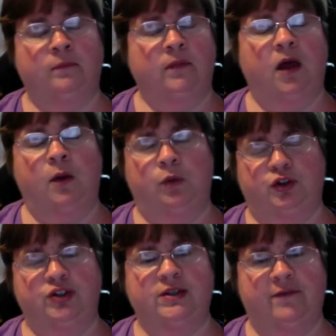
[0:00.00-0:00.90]
I will
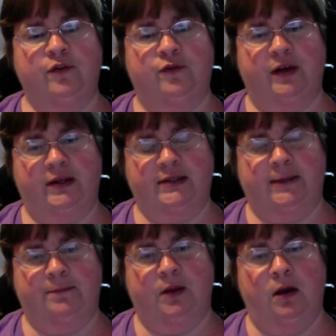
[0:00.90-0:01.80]
just have you fix it.
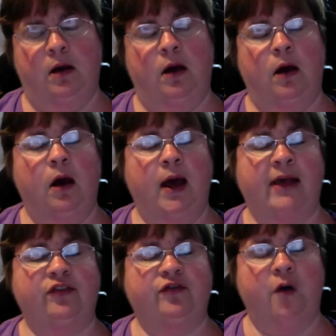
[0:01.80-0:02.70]

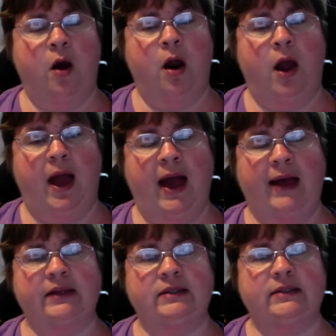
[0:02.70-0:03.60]
As far
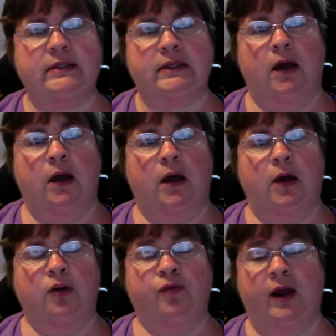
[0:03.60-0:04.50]
as
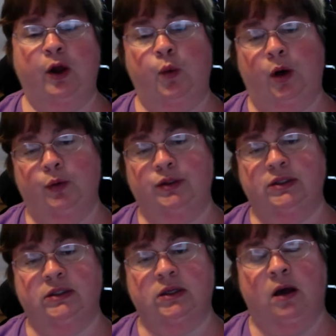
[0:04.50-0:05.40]
direct
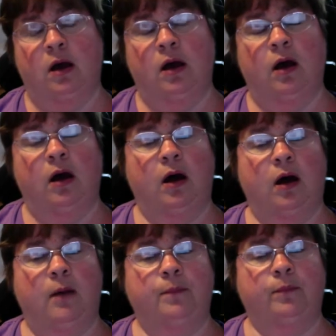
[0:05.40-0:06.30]
quotes,
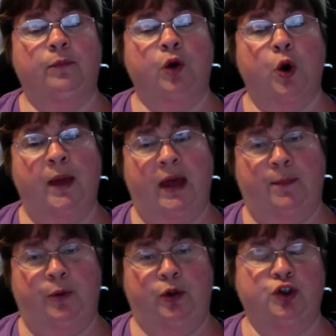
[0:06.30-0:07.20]
no
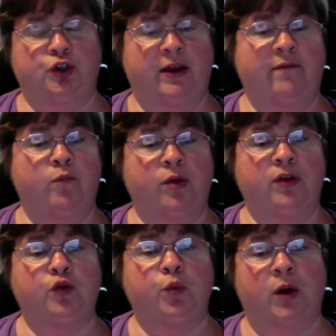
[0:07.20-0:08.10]
paper should have more
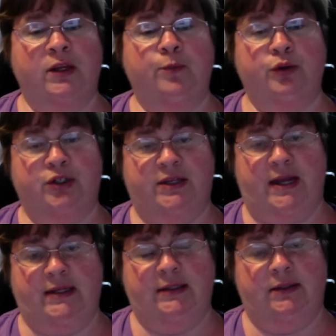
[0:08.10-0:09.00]
than 20%